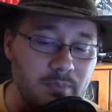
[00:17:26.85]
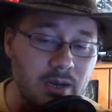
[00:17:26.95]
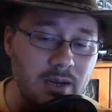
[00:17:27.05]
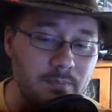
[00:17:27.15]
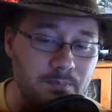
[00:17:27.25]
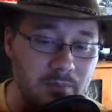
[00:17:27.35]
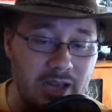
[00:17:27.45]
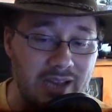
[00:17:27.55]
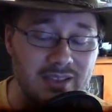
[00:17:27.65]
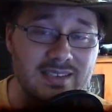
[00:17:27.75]

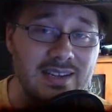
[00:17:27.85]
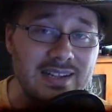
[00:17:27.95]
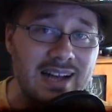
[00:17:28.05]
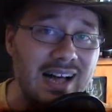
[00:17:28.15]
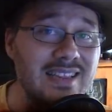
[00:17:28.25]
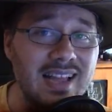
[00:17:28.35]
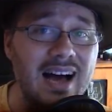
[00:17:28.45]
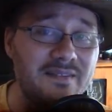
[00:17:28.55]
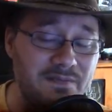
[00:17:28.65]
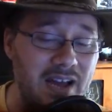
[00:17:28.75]
Like at least a
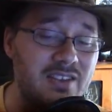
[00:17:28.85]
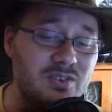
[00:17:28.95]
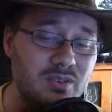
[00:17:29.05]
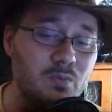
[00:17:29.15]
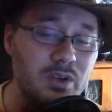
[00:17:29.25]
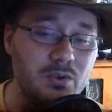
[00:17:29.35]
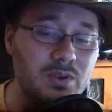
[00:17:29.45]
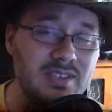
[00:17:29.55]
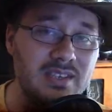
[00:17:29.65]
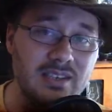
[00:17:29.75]
lot faster than what you
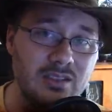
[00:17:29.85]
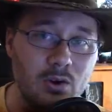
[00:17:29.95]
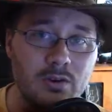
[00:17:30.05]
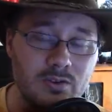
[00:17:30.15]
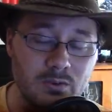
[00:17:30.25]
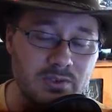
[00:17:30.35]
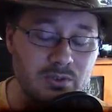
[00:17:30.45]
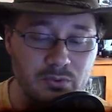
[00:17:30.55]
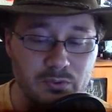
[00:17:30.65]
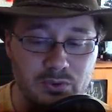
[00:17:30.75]
would see in Dark Souls
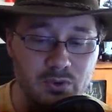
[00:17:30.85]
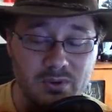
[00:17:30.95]
2 for sure.